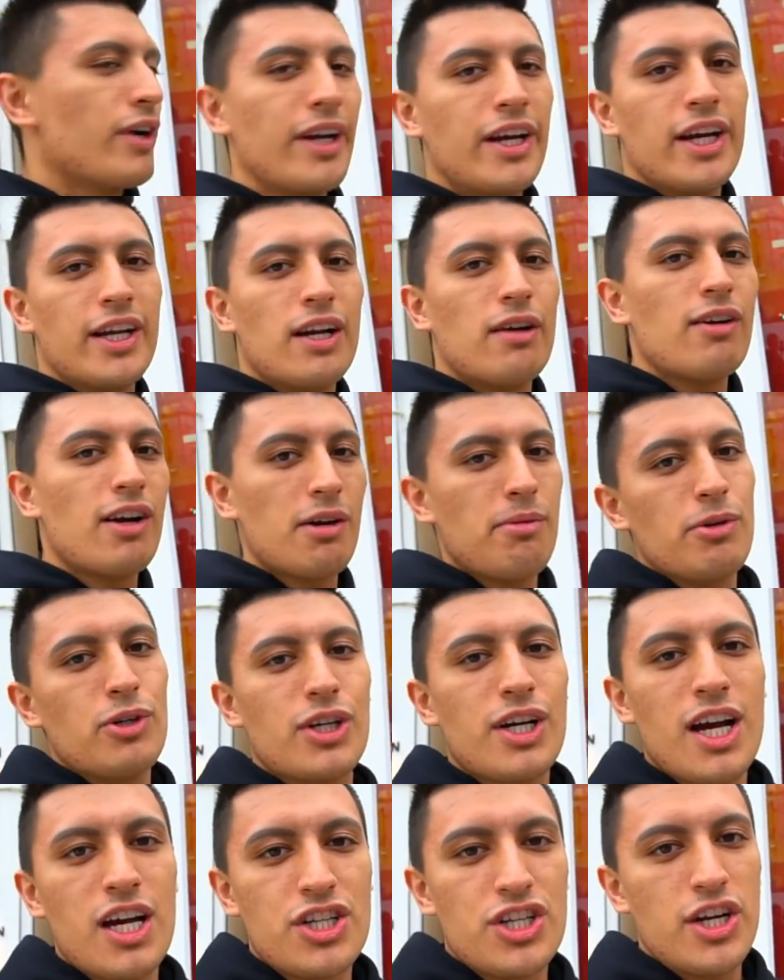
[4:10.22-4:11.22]
Rinkan, I recommend
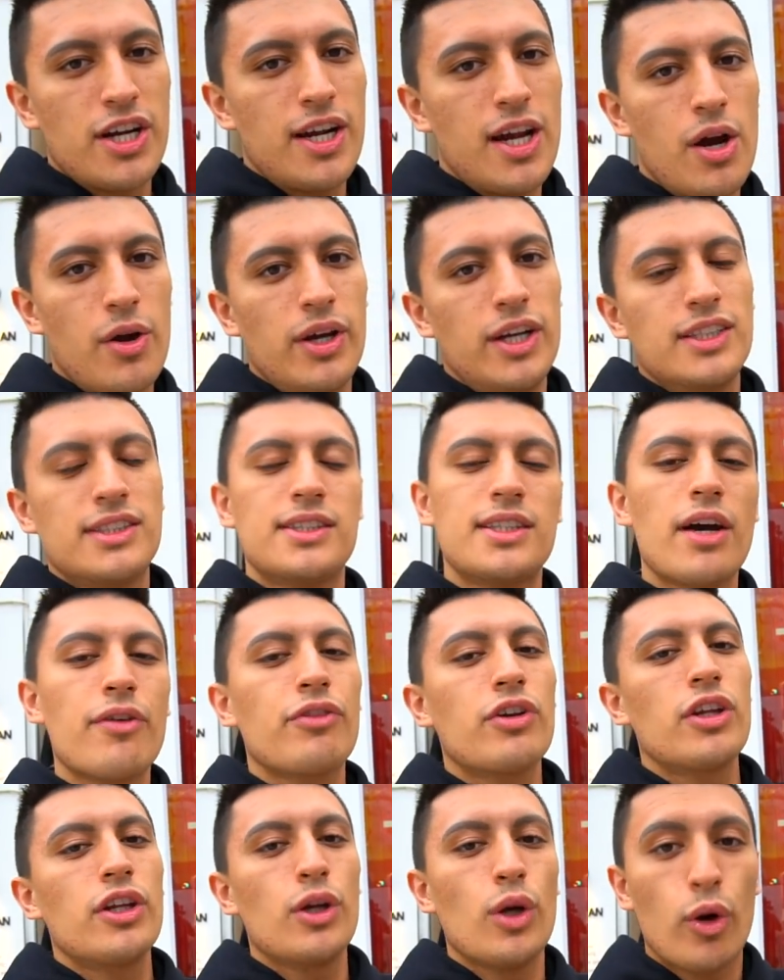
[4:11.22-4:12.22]
you guys check out. It's
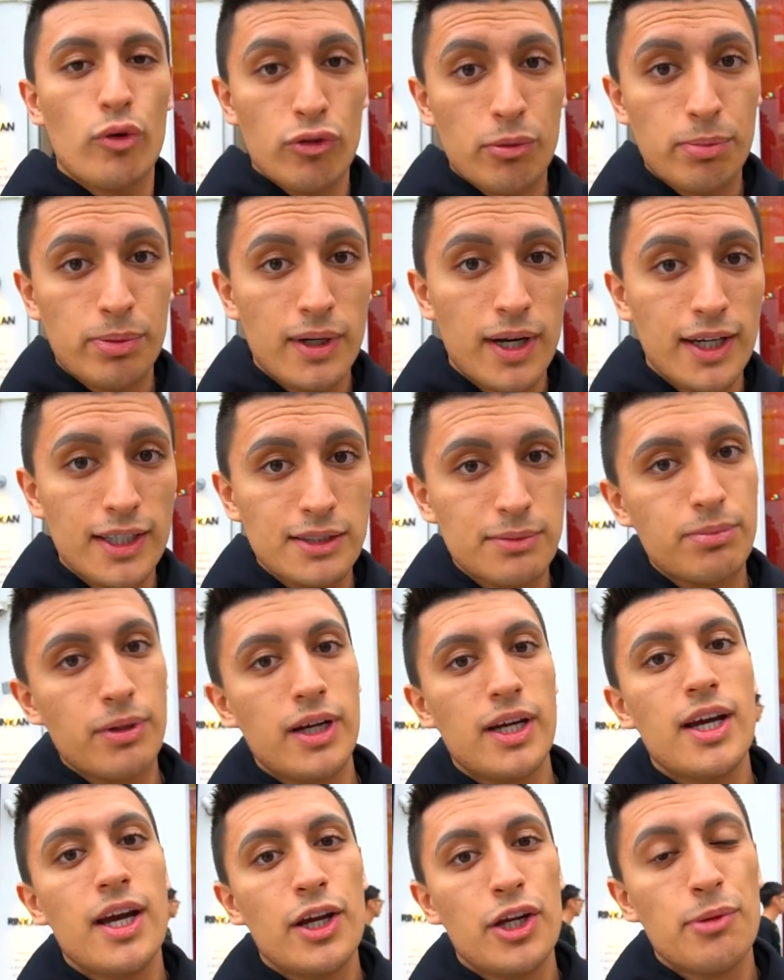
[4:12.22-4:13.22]
definitely overpriced,
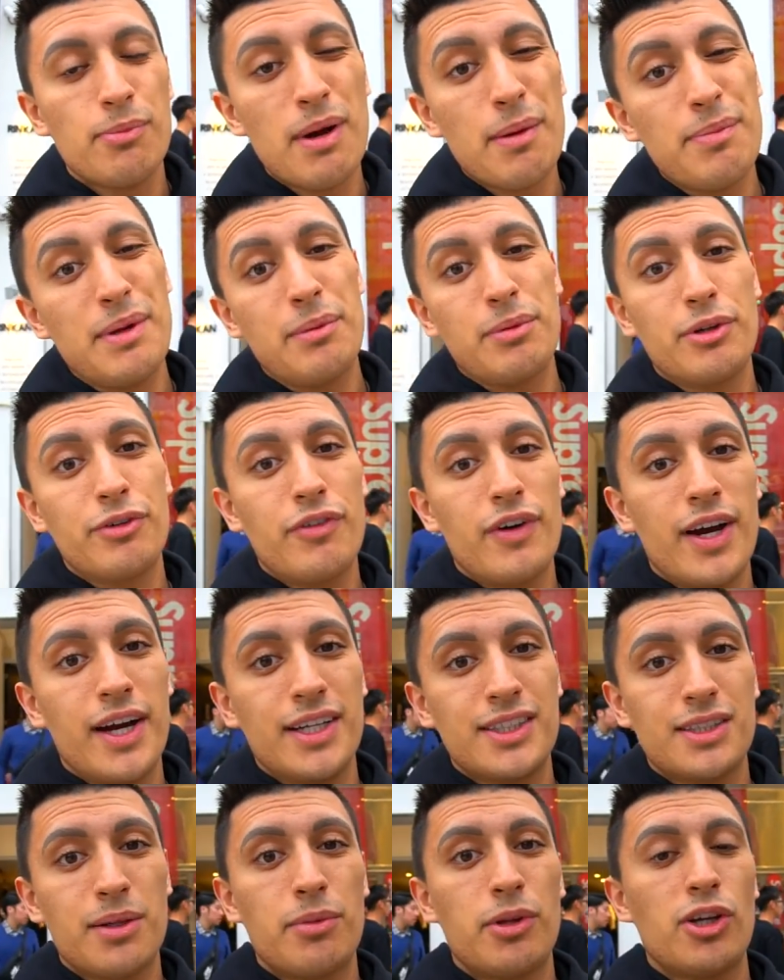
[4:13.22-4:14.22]
but you might be able to
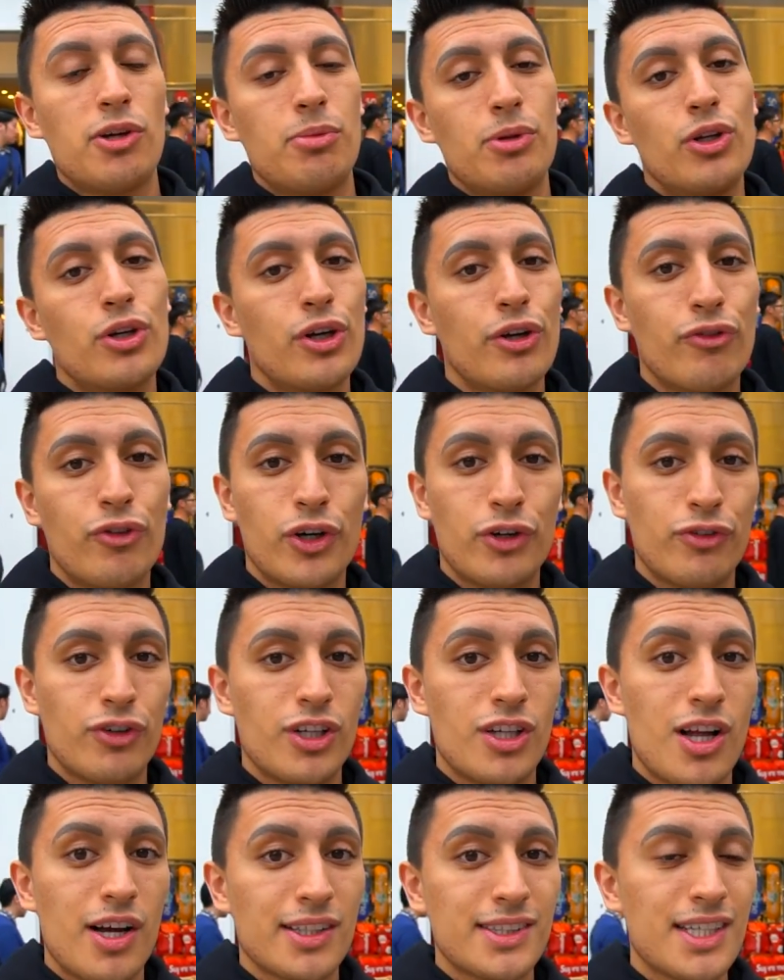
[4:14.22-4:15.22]
find something you've been looking for for
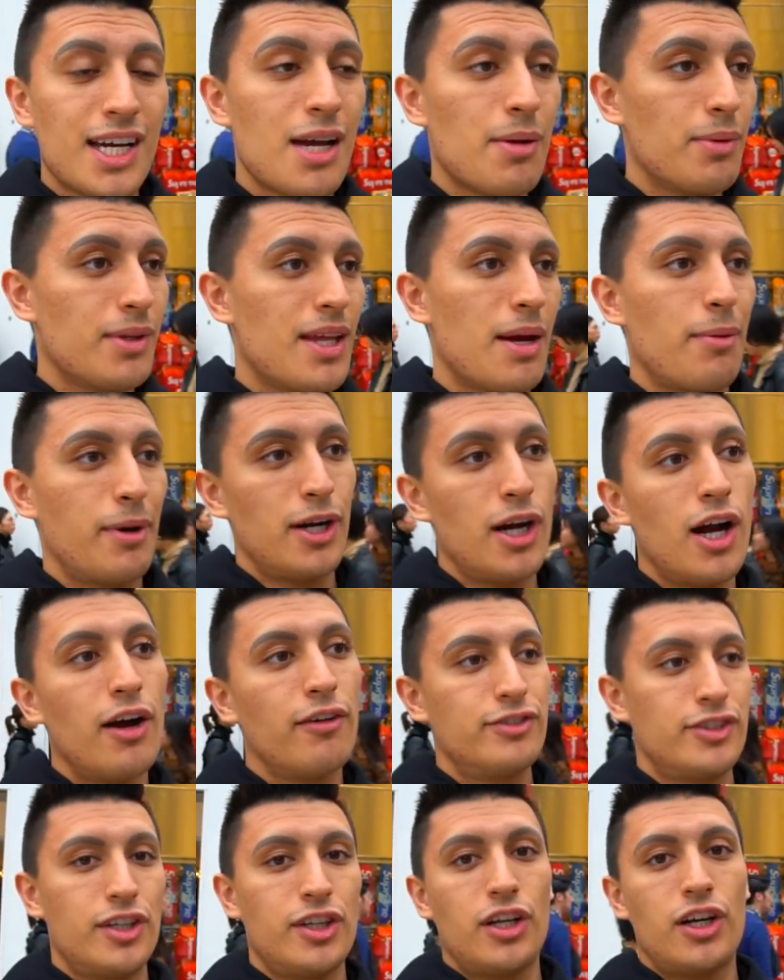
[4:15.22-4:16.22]
a long time, and that might
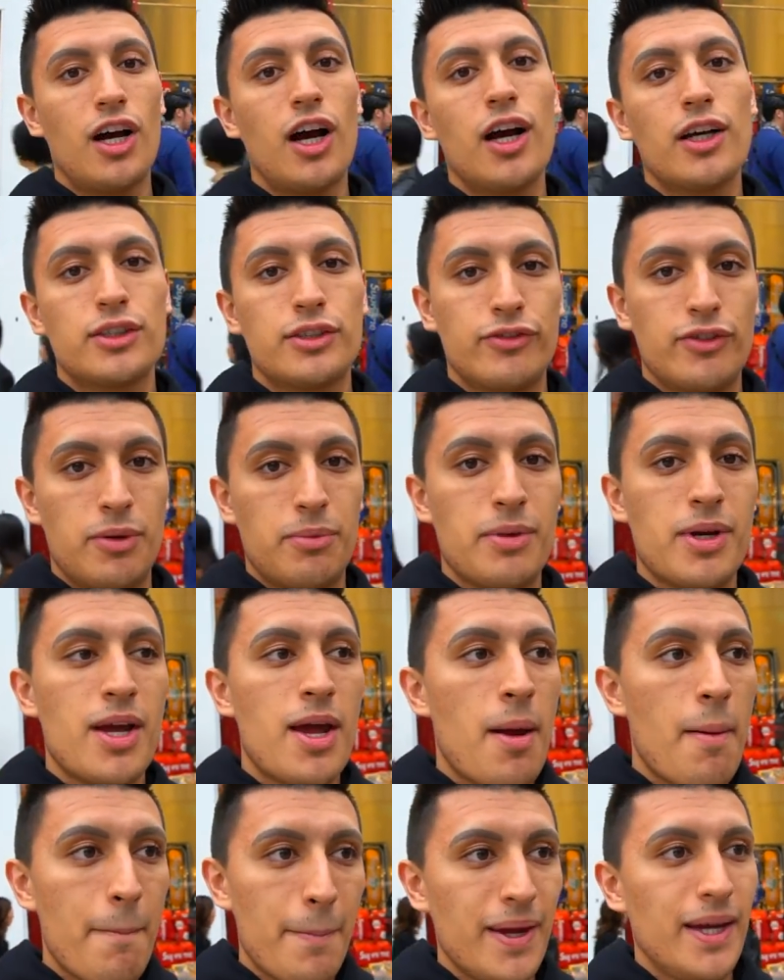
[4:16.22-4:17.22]
offset the cost of them
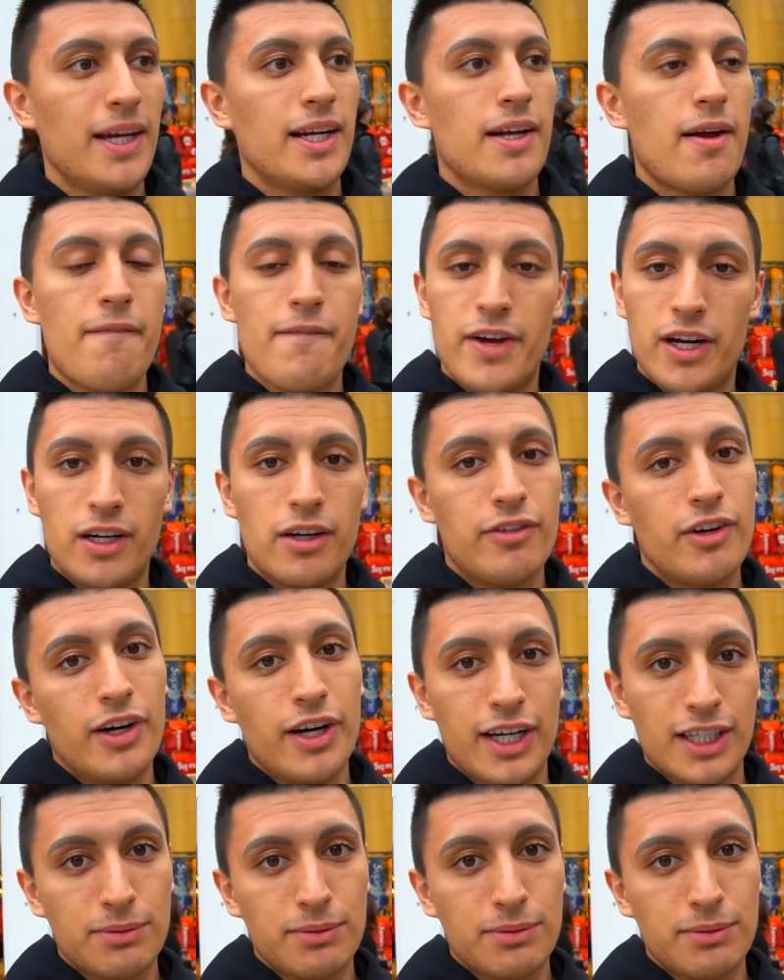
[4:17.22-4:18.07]
being very, very